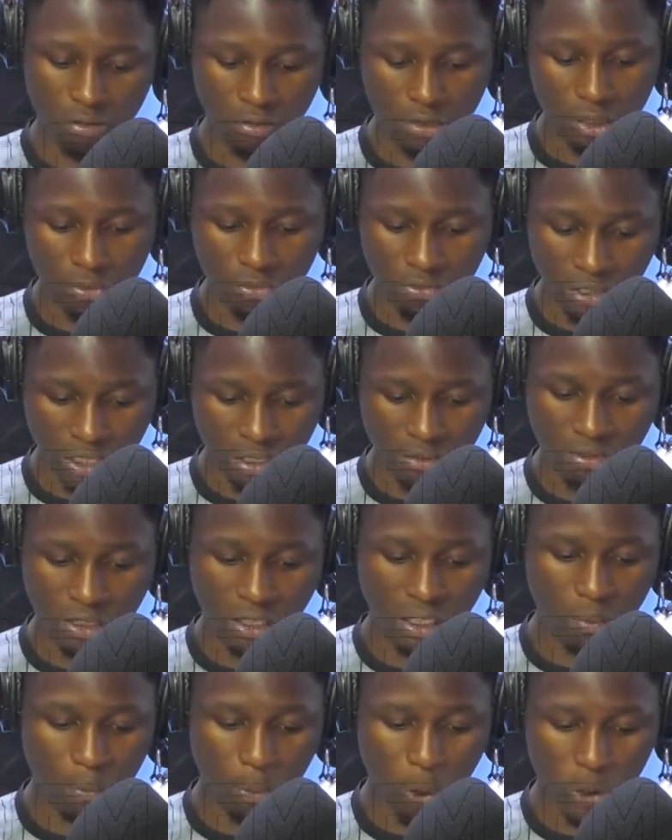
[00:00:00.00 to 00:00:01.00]
Very,
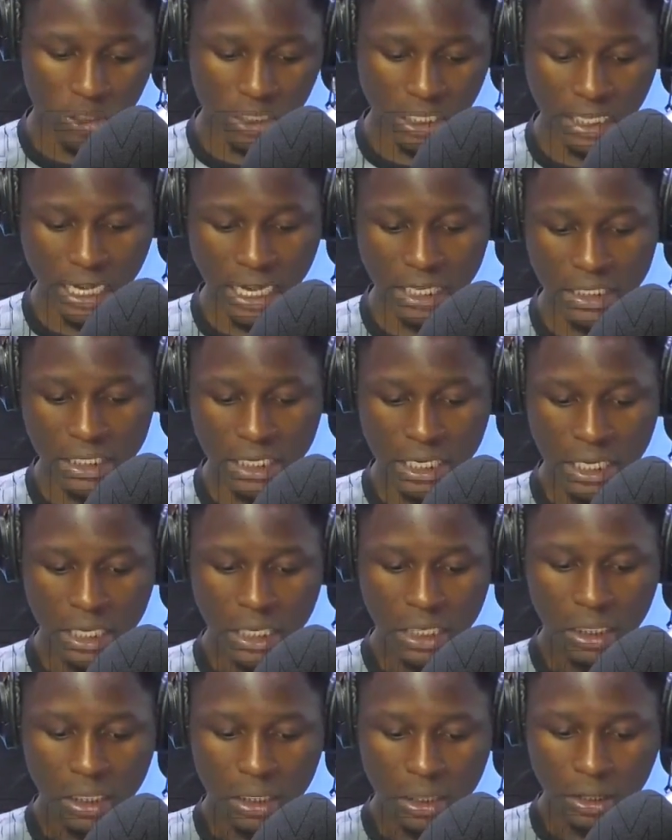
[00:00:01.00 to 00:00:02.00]
very important. And
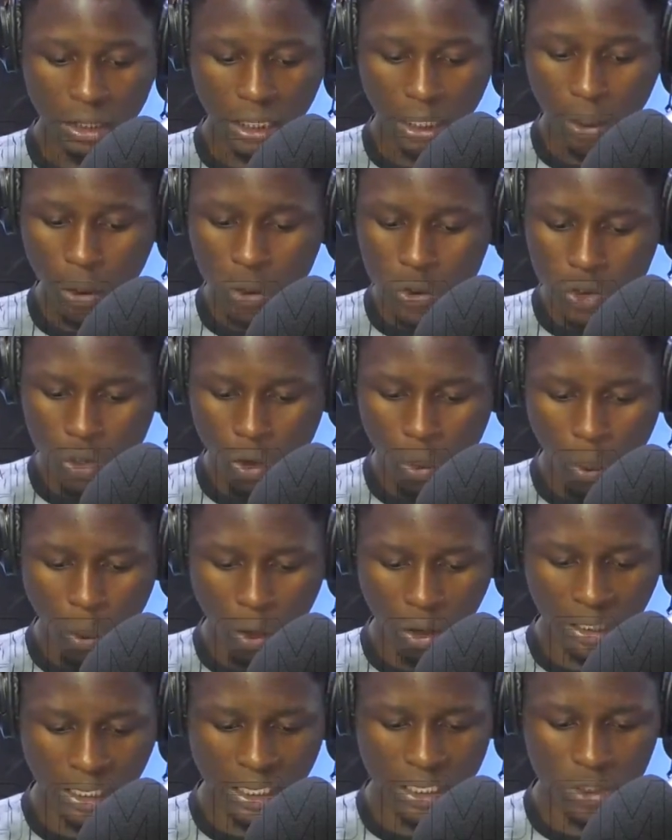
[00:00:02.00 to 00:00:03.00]
you can also
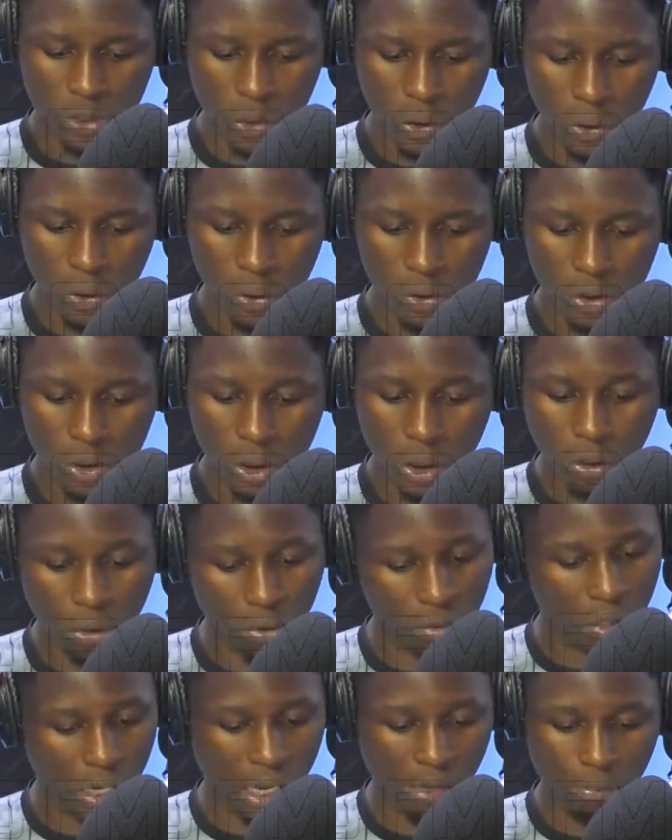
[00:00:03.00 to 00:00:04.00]
walk into your
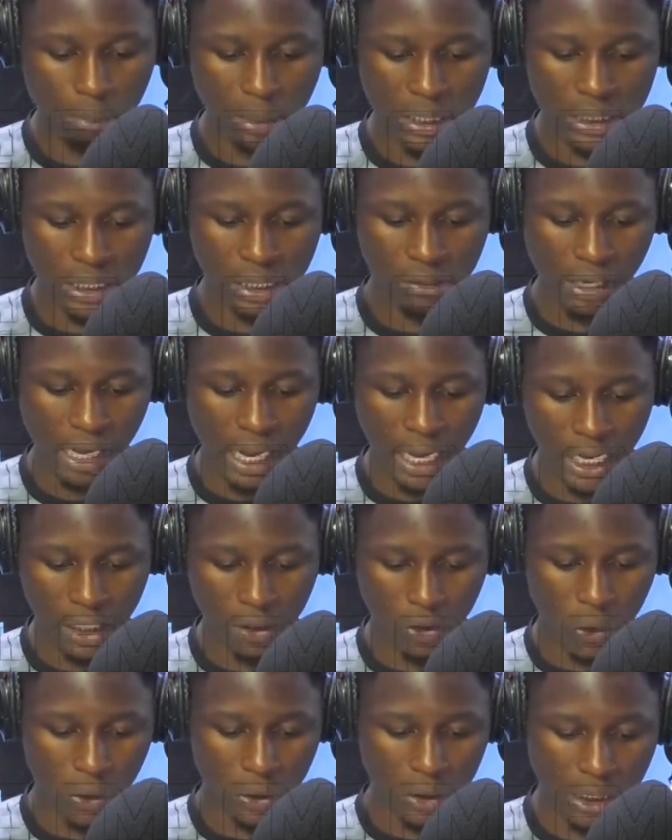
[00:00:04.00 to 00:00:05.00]
local government area
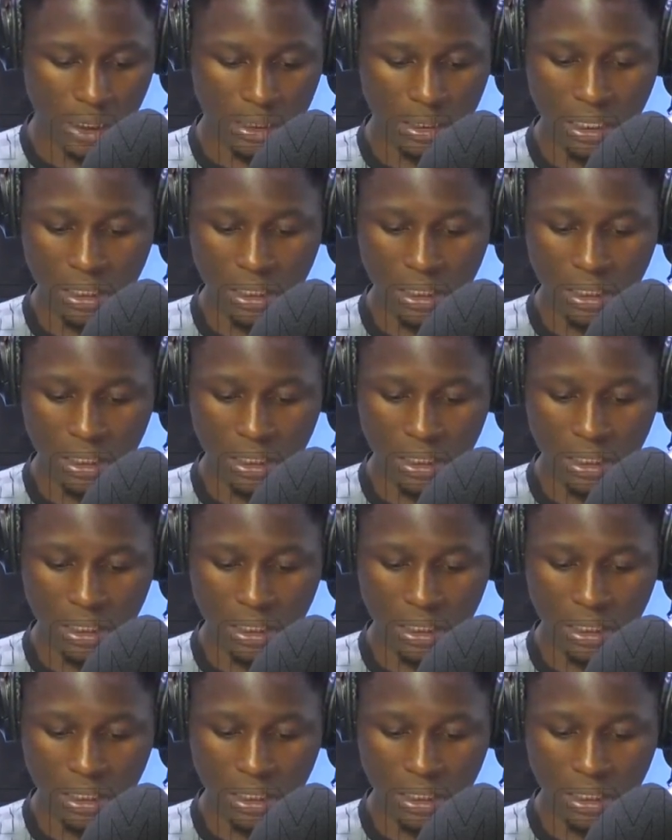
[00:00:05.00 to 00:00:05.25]
headquarters.